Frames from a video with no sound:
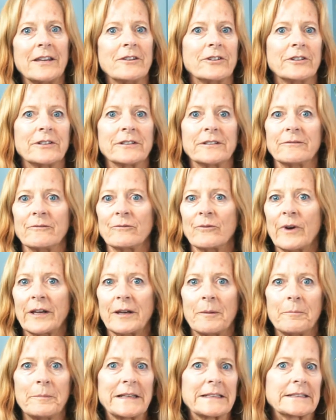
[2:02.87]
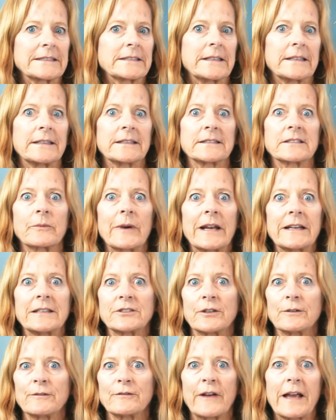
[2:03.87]
You couldn't run a business, raise
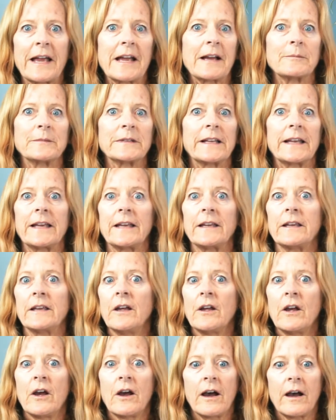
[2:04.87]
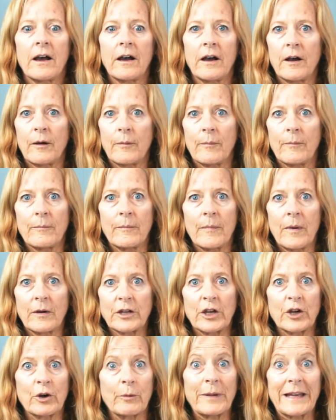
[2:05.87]
your family, um,
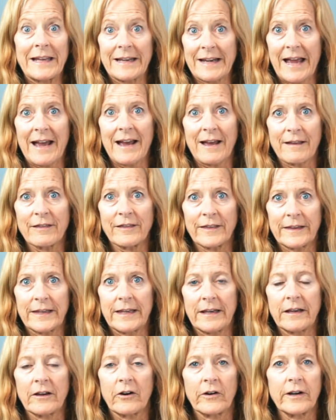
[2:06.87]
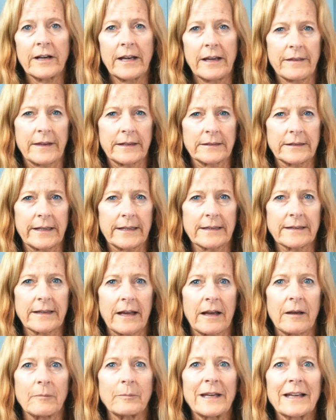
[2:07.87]
you know, be an athlete or anything like
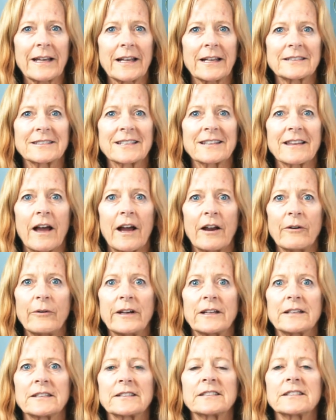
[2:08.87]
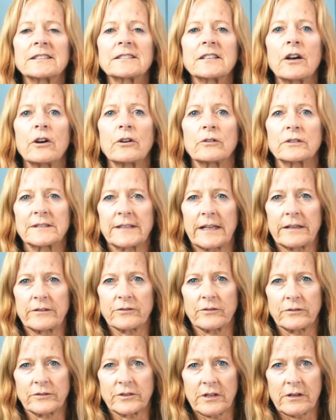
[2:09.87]
that because thyroid is so
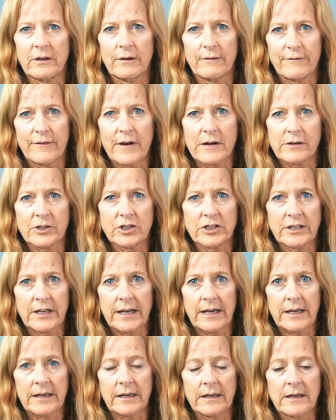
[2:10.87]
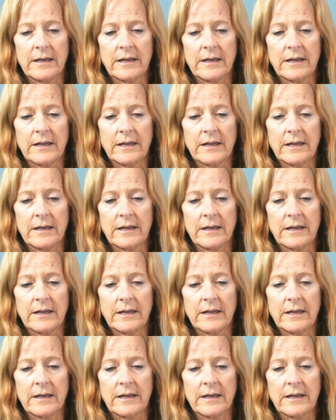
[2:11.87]
central to your functioning.